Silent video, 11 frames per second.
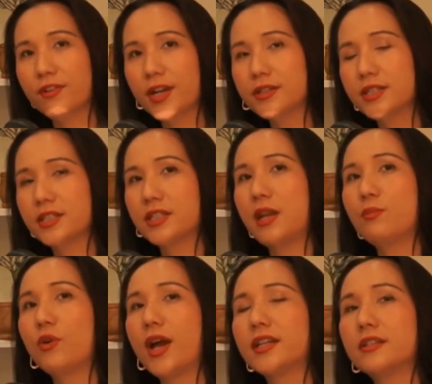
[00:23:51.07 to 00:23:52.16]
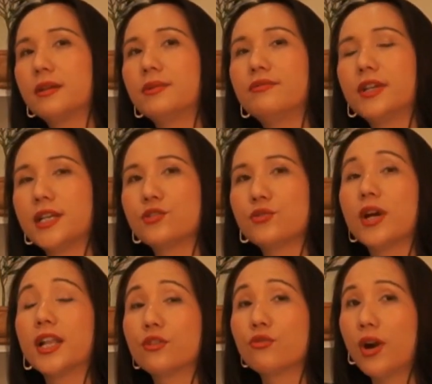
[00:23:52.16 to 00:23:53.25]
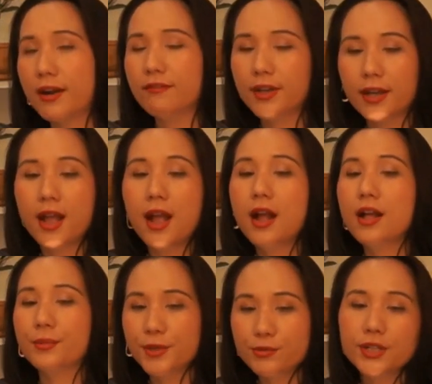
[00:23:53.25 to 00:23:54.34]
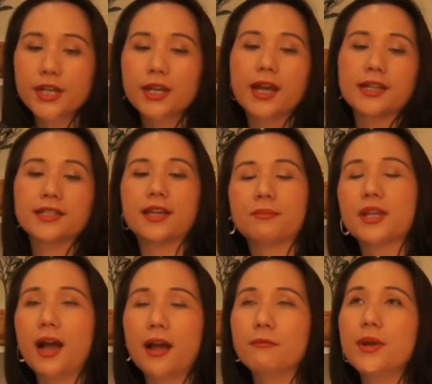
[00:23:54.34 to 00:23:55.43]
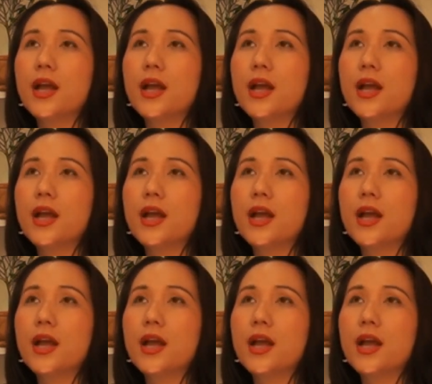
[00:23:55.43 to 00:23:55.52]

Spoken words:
very stable in terms of financial and thriving the business at the same time.